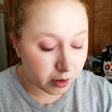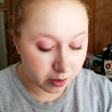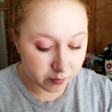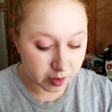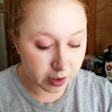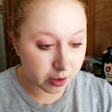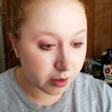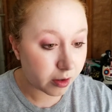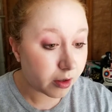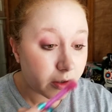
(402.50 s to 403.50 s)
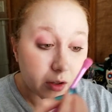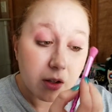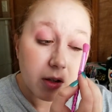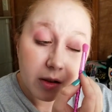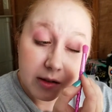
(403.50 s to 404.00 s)
I feel like
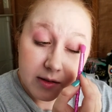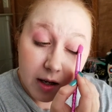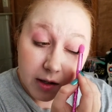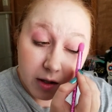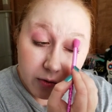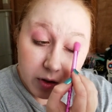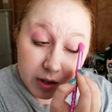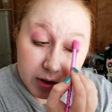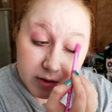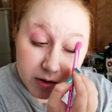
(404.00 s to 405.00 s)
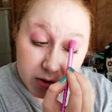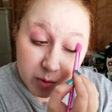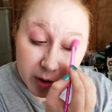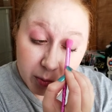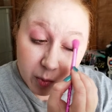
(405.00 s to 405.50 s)
this eye definitely needs a little
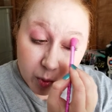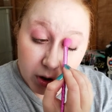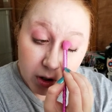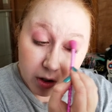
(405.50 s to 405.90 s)
bit more.